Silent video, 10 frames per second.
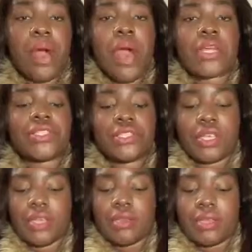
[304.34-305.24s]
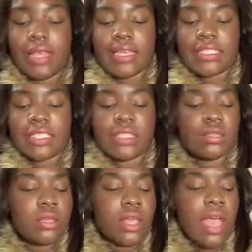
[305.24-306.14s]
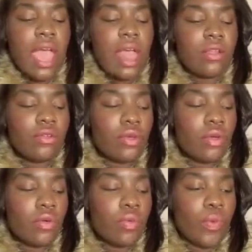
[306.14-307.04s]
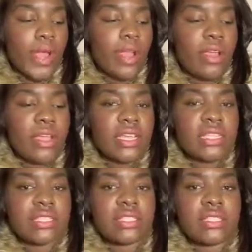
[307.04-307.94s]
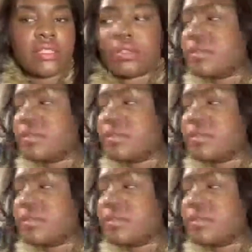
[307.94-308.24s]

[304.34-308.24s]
posh and classy i don't know where is